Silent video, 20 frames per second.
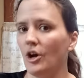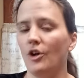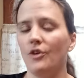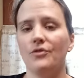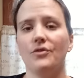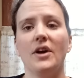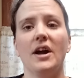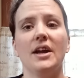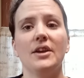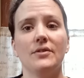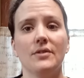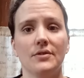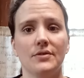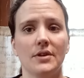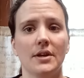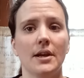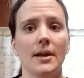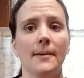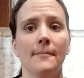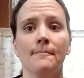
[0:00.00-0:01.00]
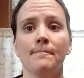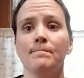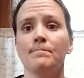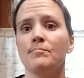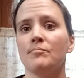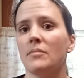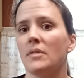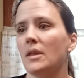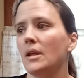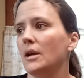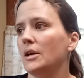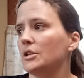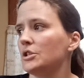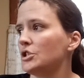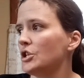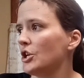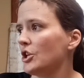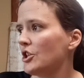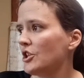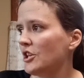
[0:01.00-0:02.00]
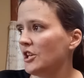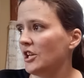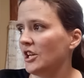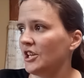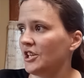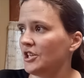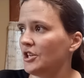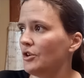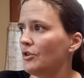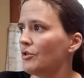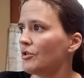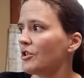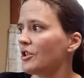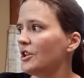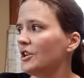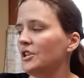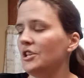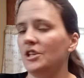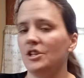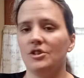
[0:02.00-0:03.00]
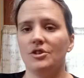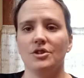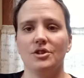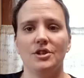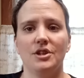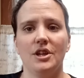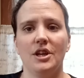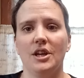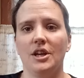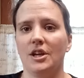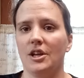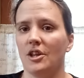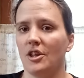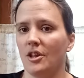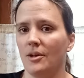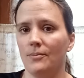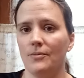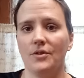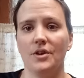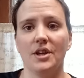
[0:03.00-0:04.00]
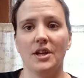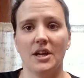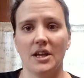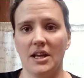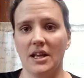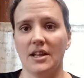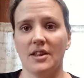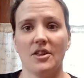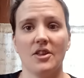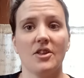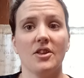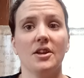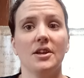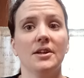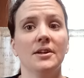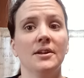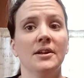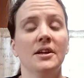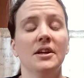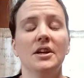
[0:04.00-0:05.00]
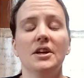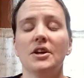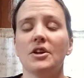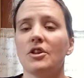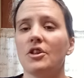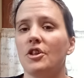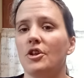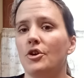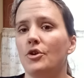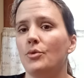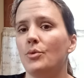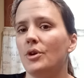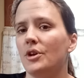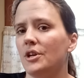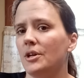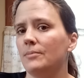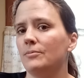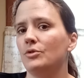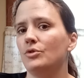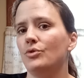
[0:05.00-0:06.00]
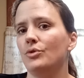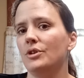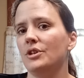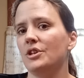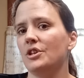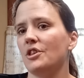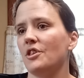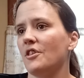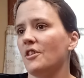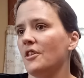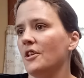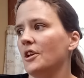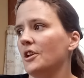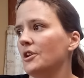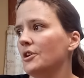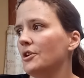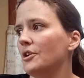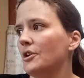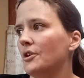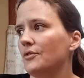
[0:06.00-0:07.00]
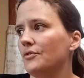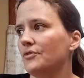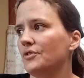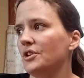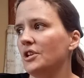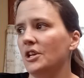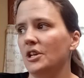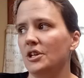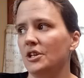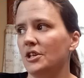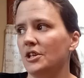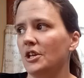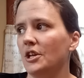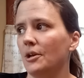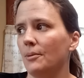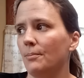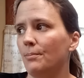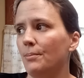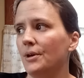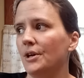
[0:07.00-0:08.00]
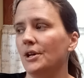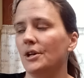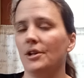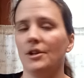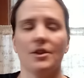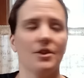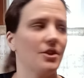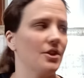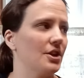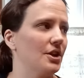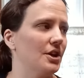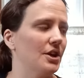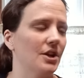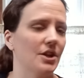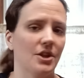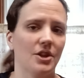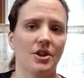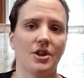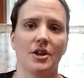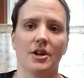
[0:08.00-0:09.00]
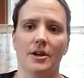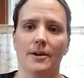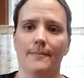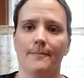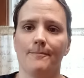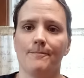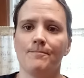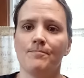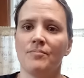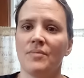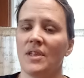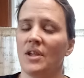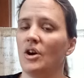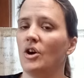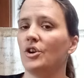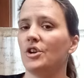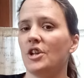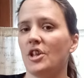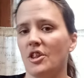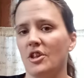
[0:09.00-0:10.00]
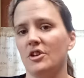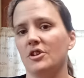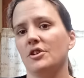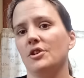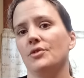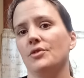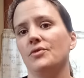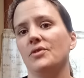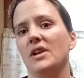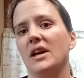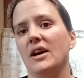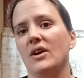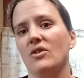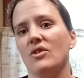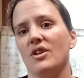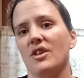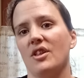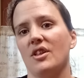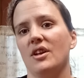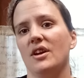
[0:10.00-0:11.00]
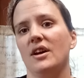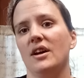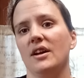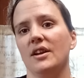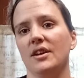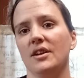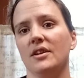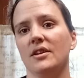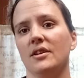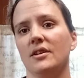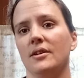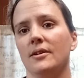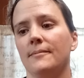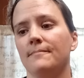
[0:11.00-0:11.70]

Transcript: all fine with it. I just get those. I need to take something against it. So what I'm doing instead of taking pills is honeysuckle flowers and